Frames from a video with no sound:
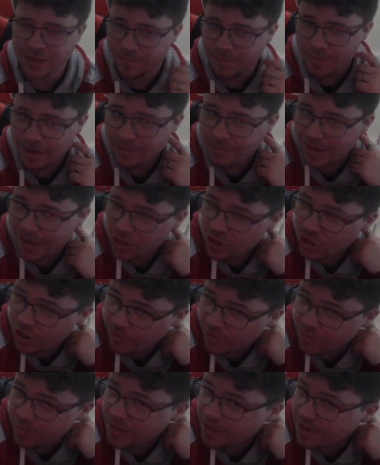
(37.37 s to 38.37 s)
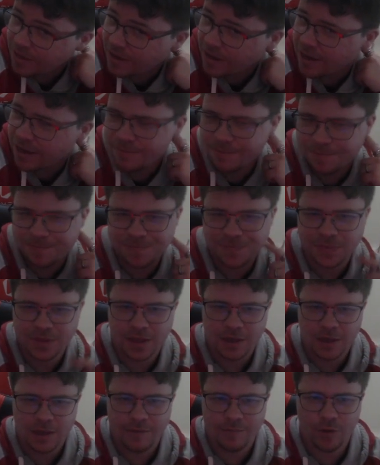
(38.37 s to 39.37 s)
big matchups, big
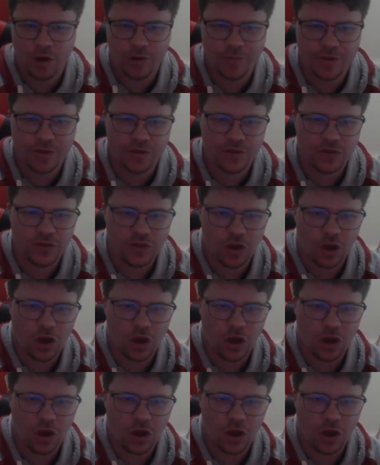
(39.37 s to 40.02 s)
moments